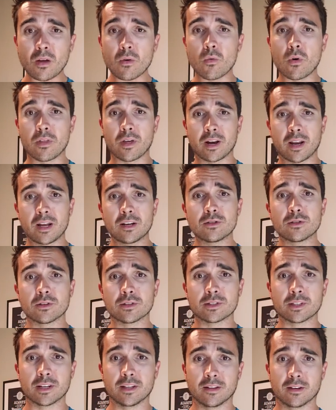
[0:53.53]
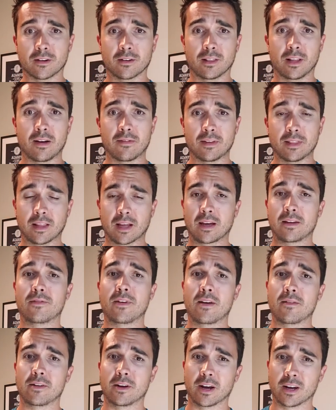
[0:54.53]
Well, that angel is sitting there loving life,
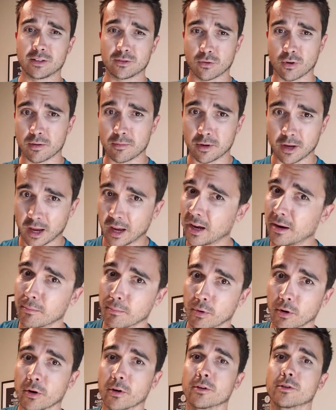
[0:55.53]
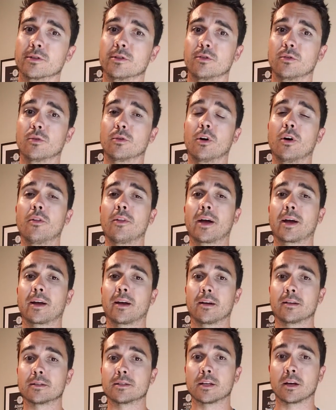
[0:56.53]
having ice cream, cake, burgers, and doing all that
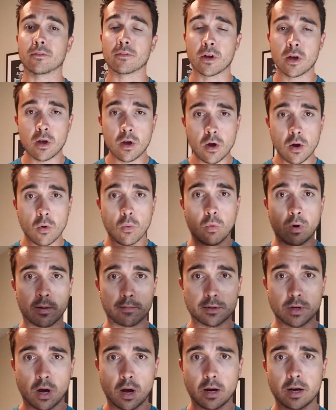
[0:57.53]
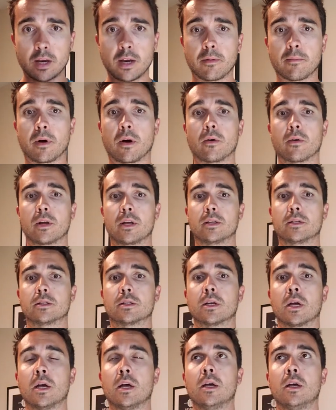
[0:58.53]
kind of stuff. What I'm talking about
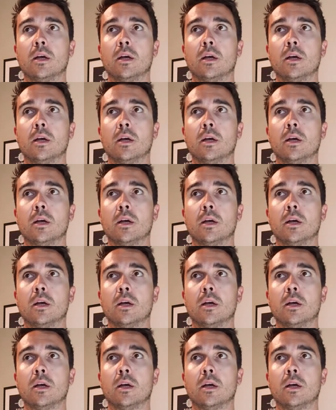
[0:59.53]
is